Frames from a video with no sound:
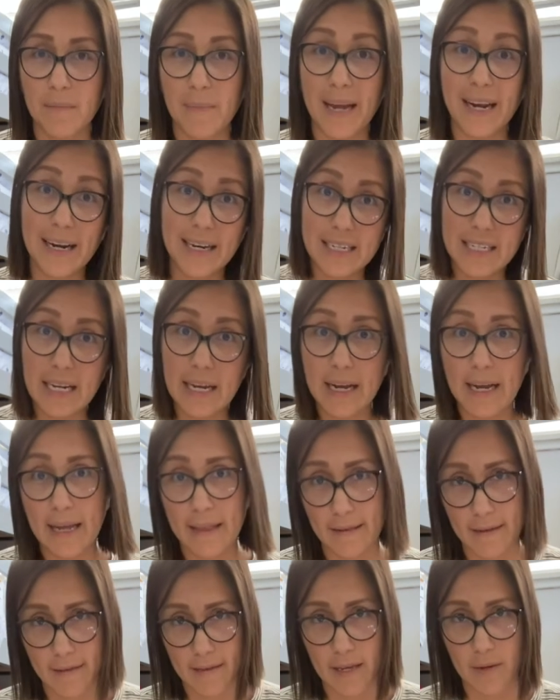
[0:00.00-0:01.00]
main idea
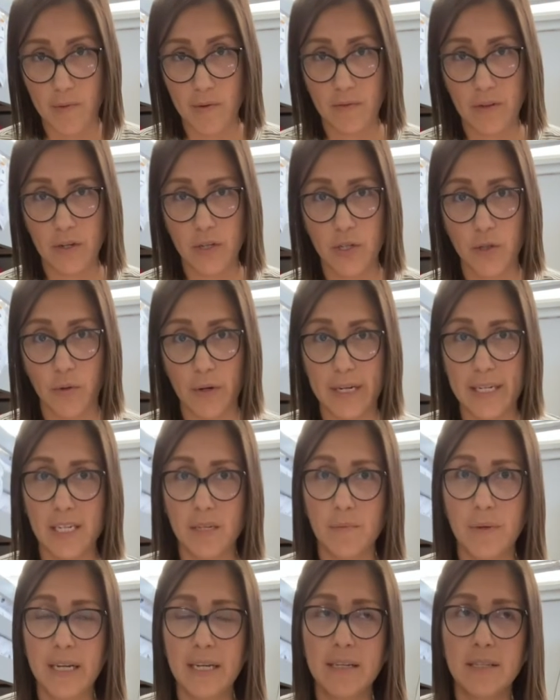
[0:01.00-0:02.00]
and the theme of their story
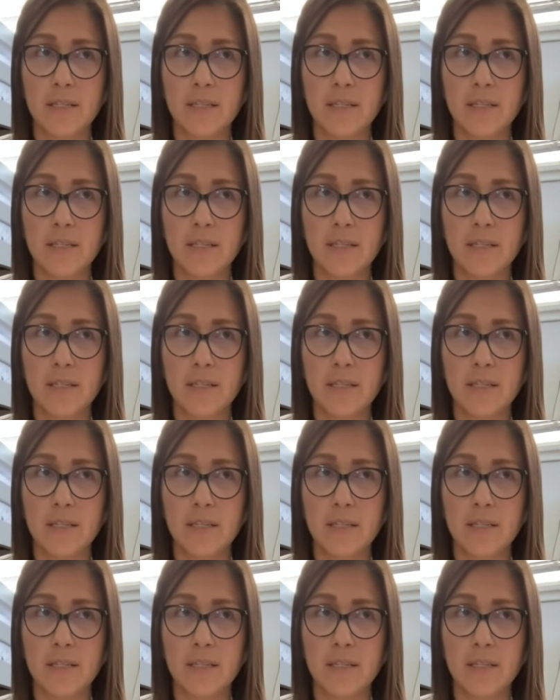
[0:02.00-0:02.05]
to be.